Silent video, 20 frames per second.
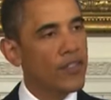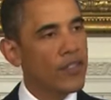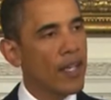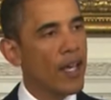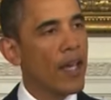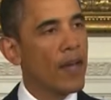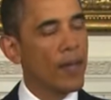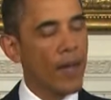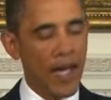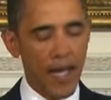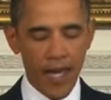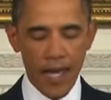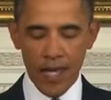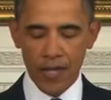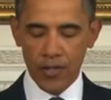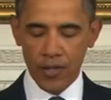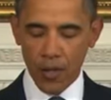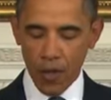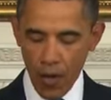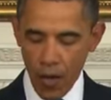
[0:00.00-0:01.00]
time, I
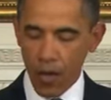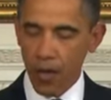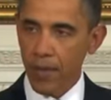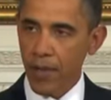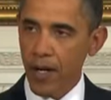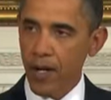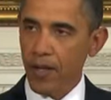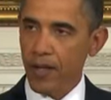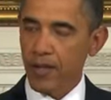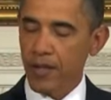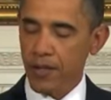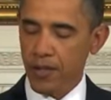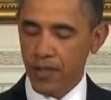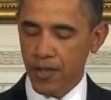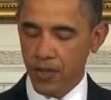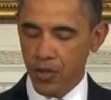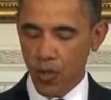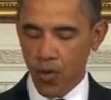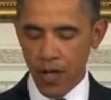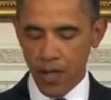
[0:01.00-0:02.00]
ask all Americans
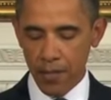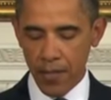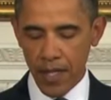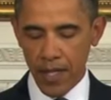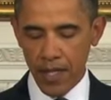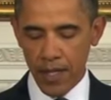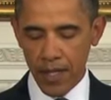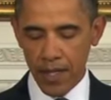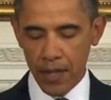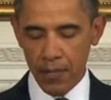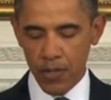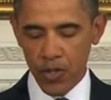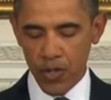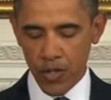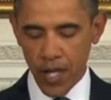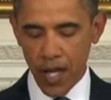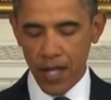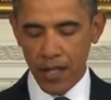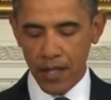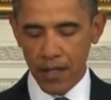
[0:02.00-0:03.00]
to join me and
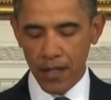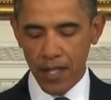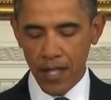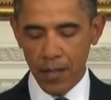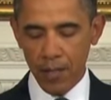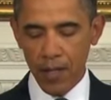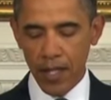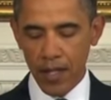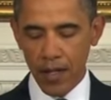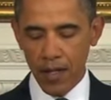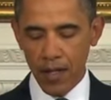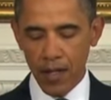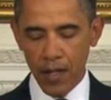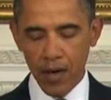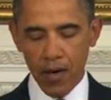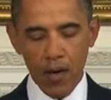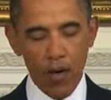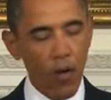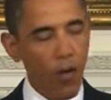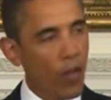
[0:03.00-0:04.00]
Michelle in keeping
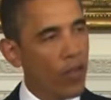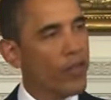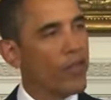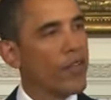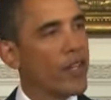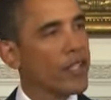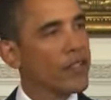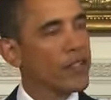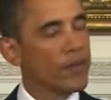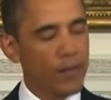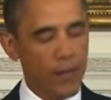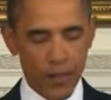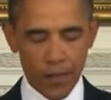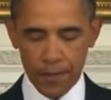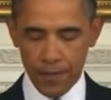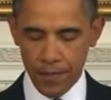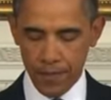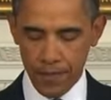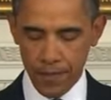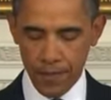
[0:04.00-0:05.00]
all the victims
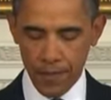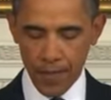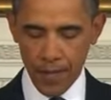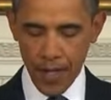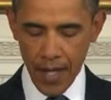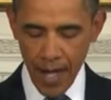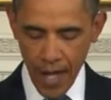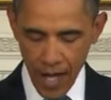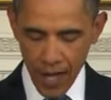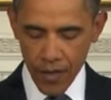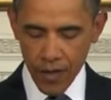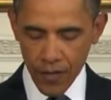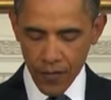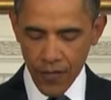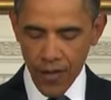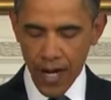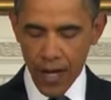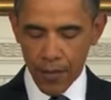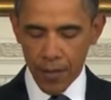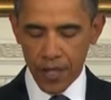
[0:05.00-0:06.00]
and their
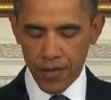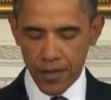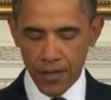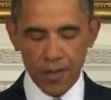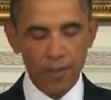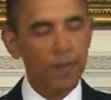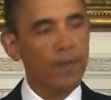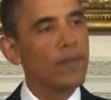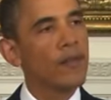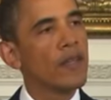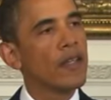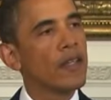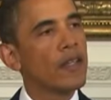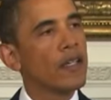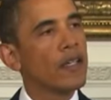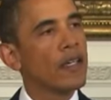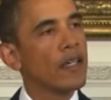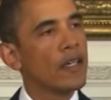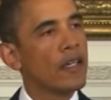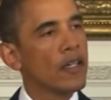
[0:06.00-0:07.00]
families,
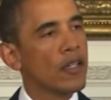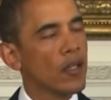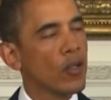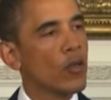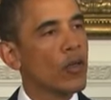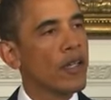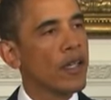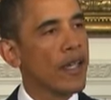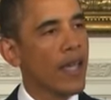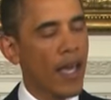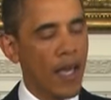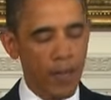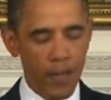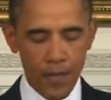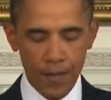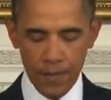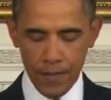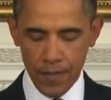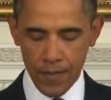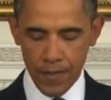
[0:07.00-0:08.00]
including
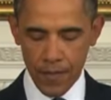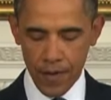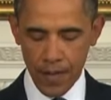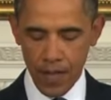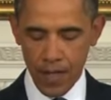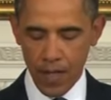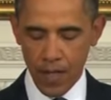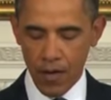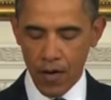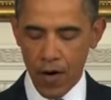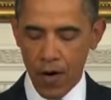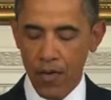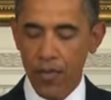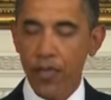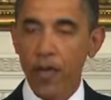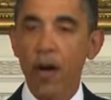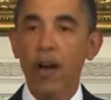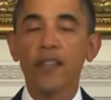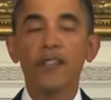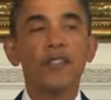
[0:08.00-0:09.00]
Gabby, in our
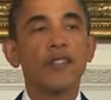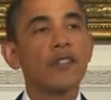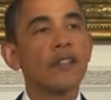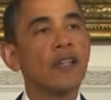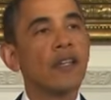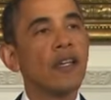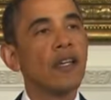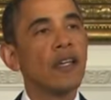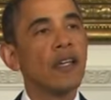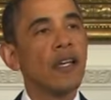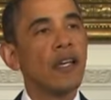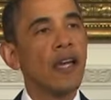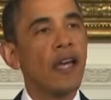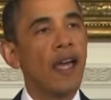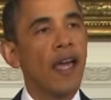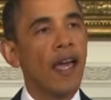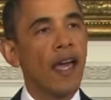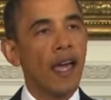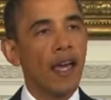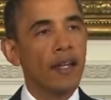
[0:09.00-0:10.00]
thoughts
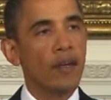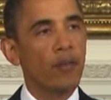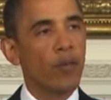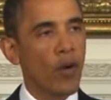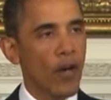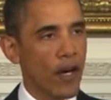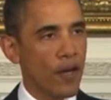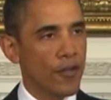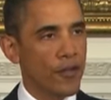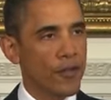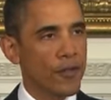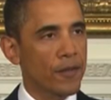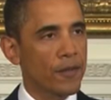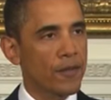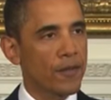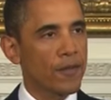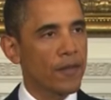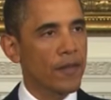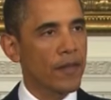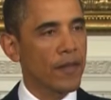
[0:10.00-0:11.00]
and prayers.
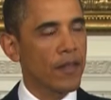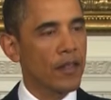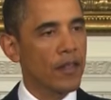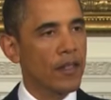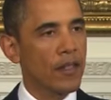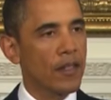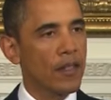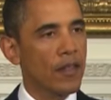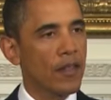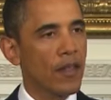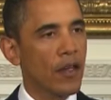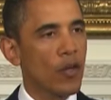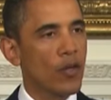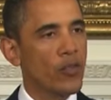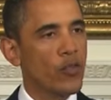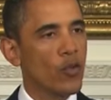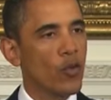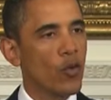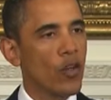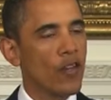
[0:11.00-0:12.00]

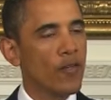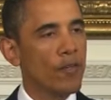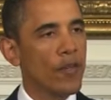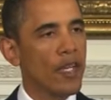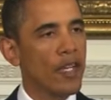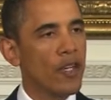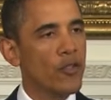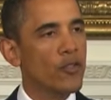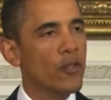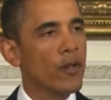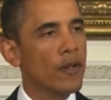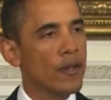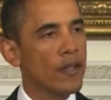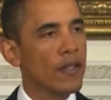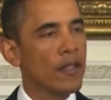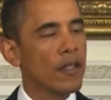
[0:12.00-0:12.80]
Those who have been injured,